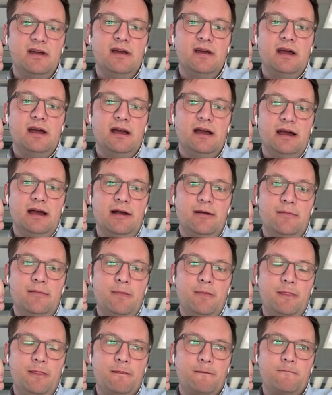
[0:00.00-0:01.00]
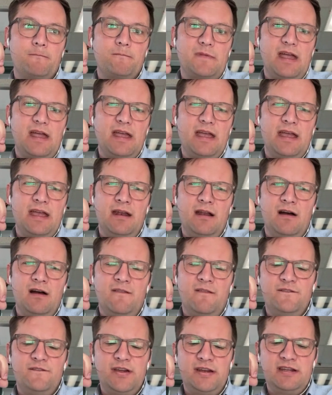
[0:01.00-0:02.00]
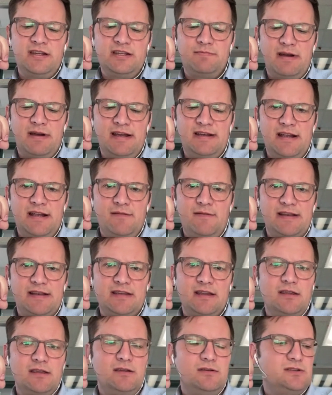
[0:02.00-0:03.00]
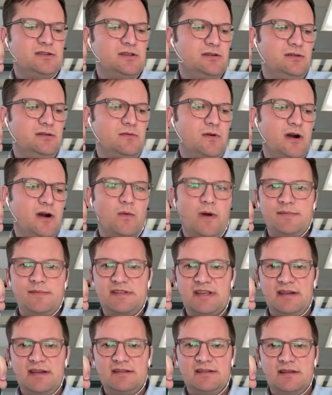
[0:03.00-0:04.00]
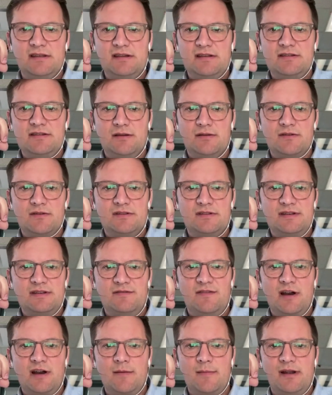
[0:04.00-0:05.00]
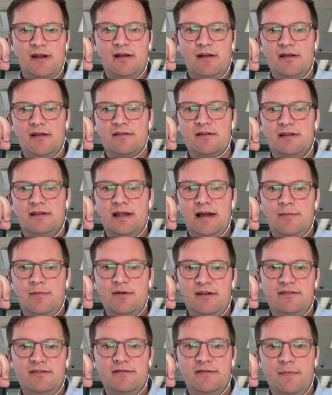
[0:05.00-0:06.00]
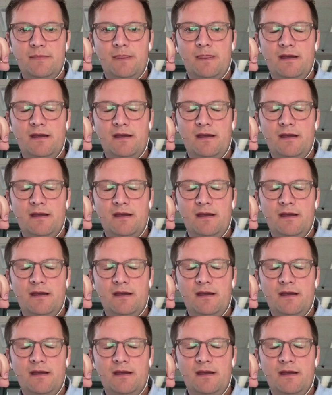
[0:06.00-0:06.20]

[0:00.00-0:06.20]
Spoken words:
And And I'll finish by directing you to our website, the Children's Environmental Health Collaborative.